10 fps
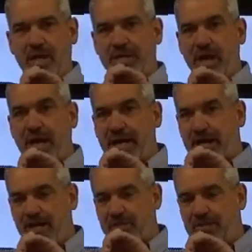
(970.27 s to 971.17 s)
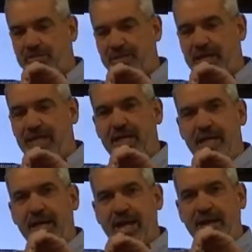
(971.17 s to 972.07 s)
knockout hole, okay?
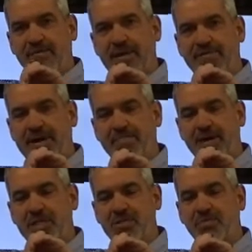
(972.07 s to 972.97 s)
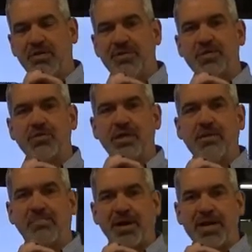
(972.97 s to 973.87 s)
And that vibration will eventually
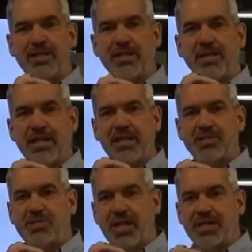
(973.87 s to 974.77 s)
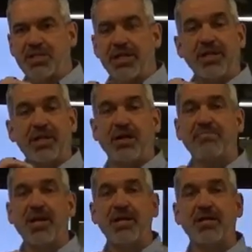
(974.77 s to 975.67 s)
abrade the insulation, and you got
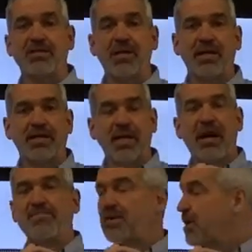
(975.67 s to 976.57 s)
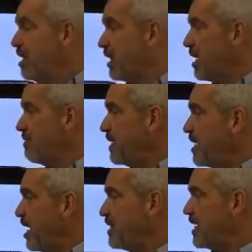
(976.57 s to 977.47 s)
bare copper coming in
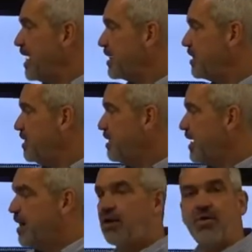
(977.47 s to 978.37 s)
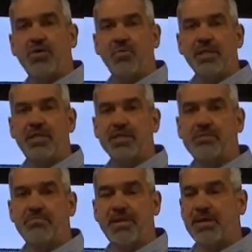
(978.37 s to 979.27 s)
contact now with
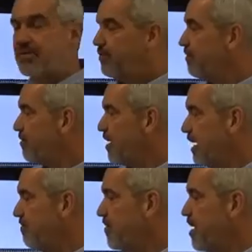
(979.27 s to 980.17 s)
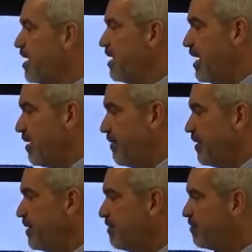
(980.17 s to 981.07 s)
this metal frame. Now,
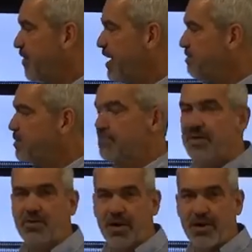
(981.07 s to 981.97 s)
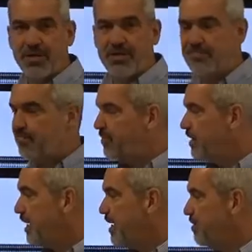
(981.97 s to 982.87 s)
the frame should be grounded,
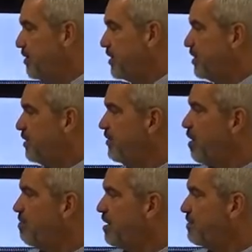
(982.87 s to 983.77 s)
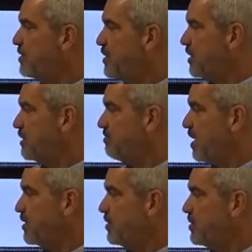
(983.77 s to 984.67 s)
okay? When you open up this junction
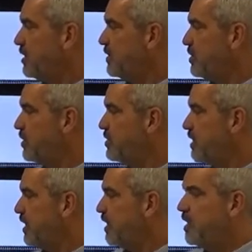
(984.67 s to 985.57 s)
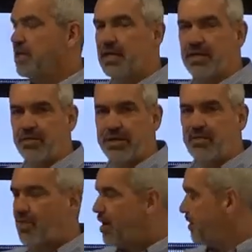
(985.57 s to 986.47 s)
box, you should see a
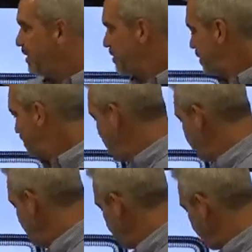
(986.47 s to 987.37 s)
green wire that's coming over